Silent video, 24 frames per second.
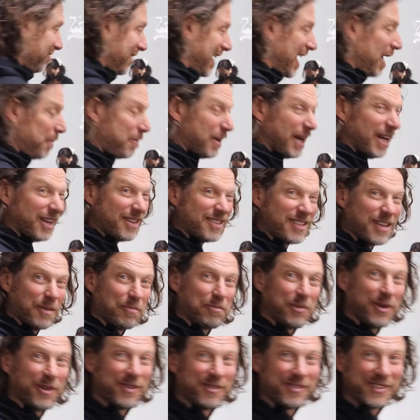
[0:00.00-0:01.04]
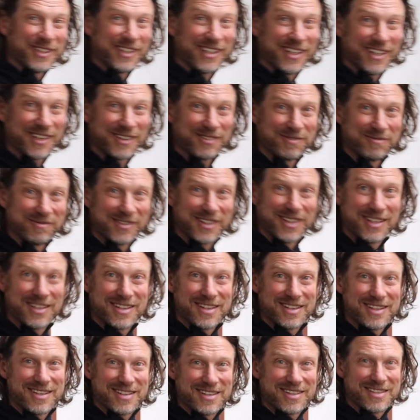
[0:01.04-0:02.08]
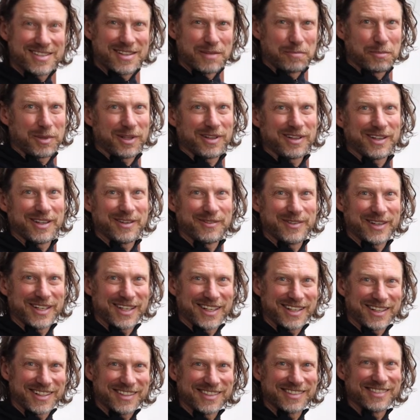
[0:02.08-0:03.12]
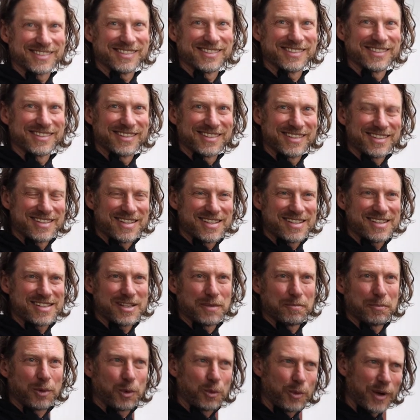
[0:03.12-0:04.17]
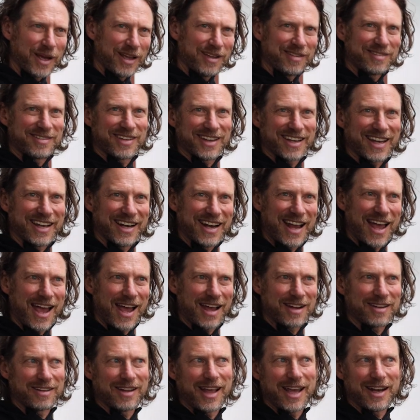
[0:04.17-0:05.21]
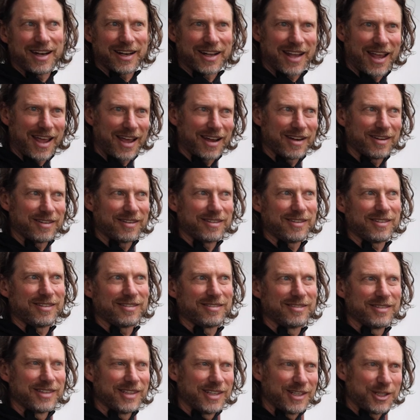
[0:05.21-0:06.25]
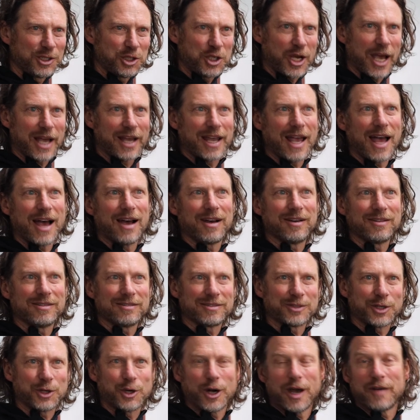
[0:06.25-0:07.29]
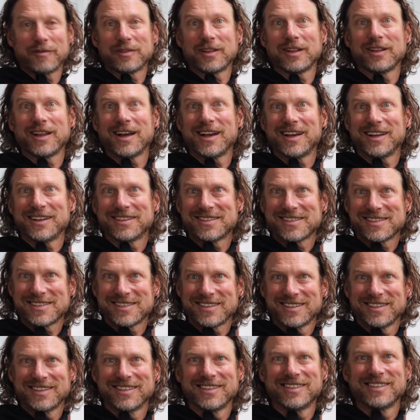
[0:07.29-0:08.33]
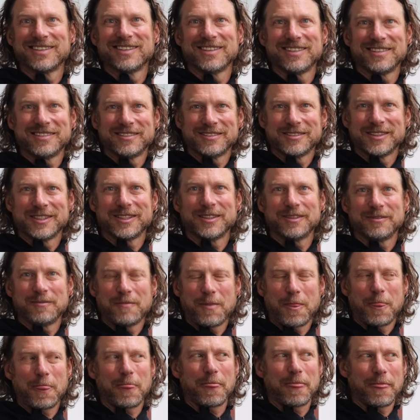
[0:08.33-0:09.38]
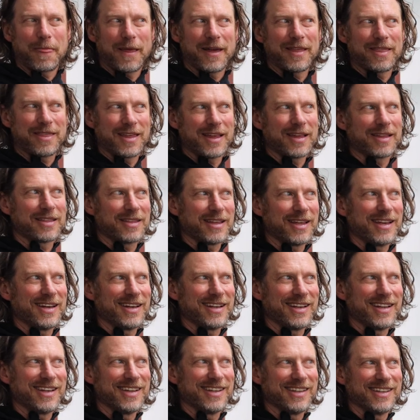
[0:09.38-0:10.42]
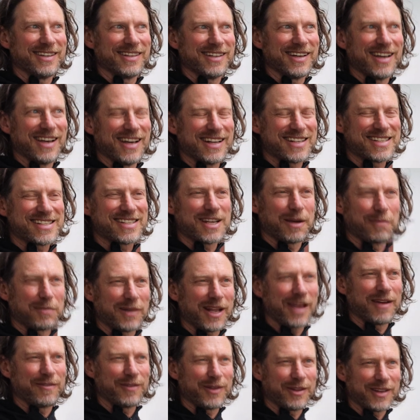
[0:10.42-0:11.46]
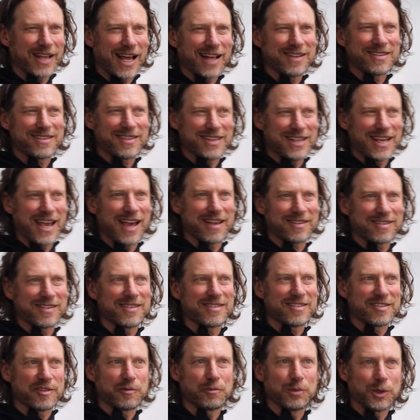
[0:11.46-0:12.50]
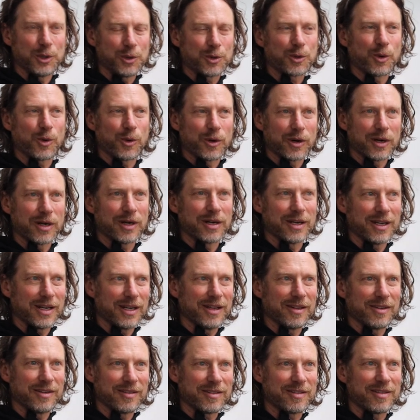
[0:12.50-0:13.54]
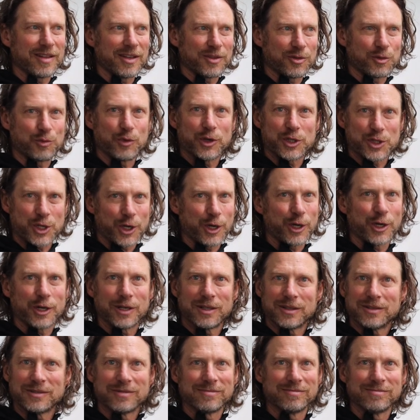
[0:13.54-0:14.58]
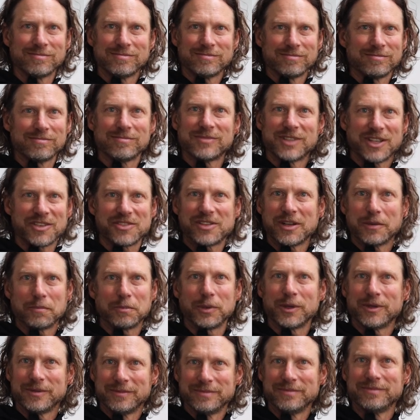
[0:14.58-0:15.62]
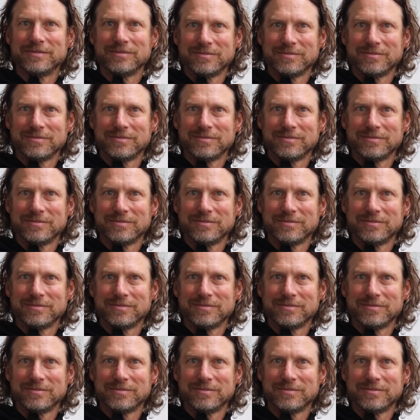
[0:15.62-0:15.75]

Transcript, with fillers: keeping it simple, you know? Exactly. Simple living, simple ways to connect, light a candle, check out, turn off the lights. I think at some level, that's the essence of Bluecorn, is this return to simple.